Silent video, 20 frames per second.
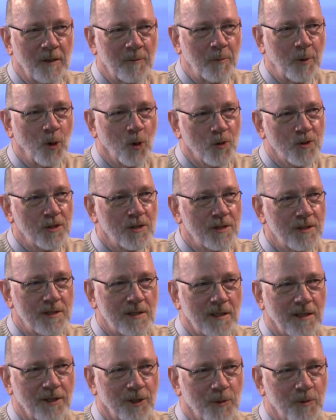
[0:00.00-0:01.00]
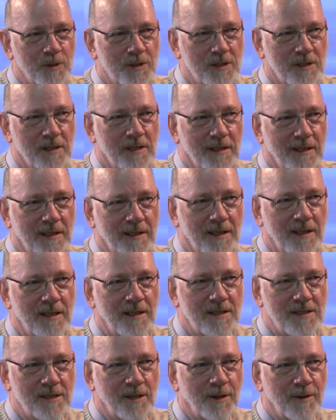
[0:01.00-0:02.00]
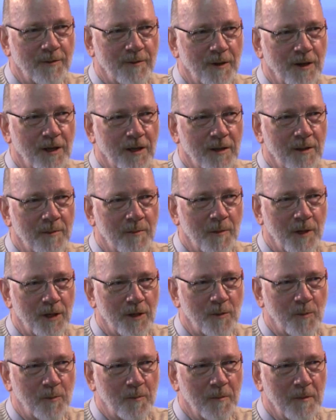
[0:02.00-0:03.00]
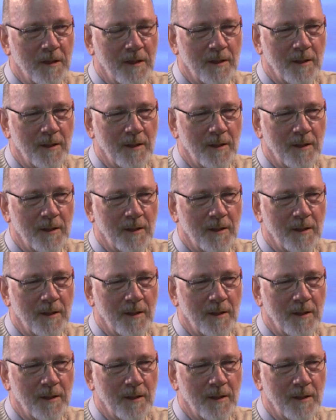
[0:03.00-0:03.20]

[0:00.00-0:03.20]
approaches that he was seeing at NSF and made a,